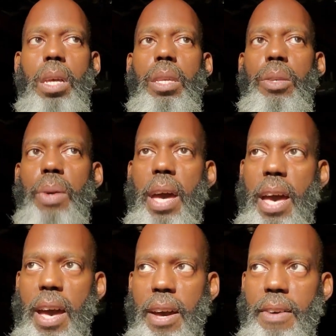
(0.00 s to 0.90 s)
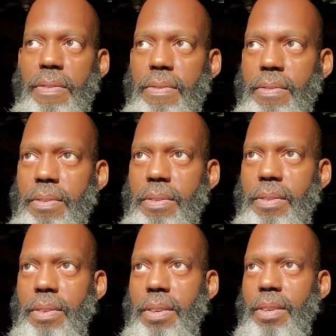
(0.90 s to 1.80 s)
you have
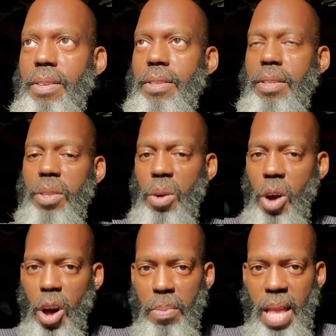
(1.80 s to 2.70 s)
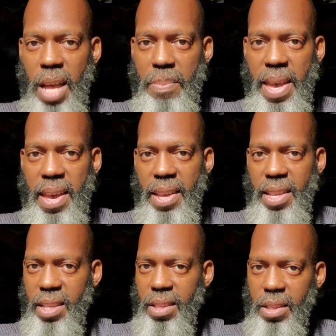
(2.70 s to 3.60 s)
so-called black man
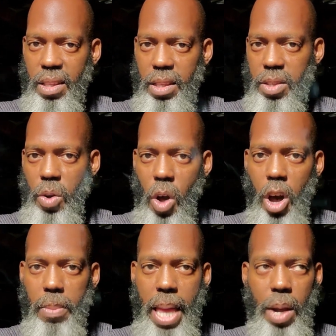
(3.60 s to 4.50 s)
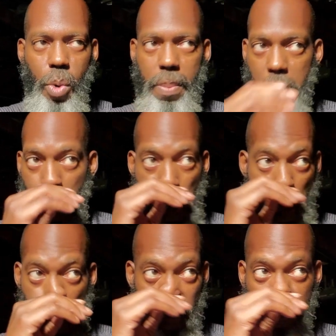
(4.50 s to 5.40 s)
and so-called black woman
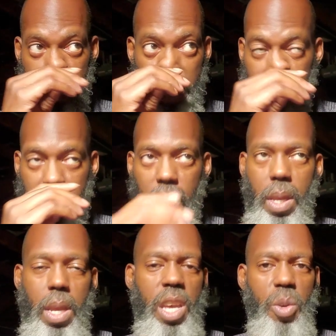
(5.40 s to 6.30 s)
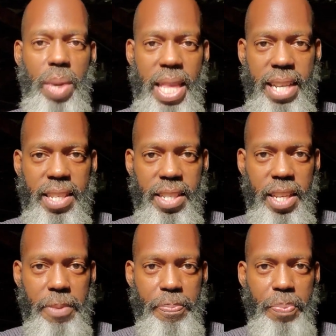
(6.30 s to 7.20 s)
in a
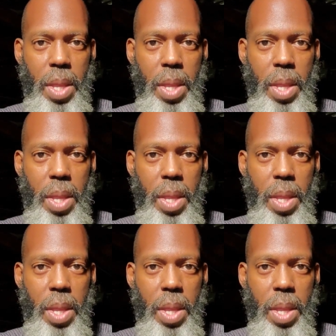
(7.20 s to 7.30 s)
relationship.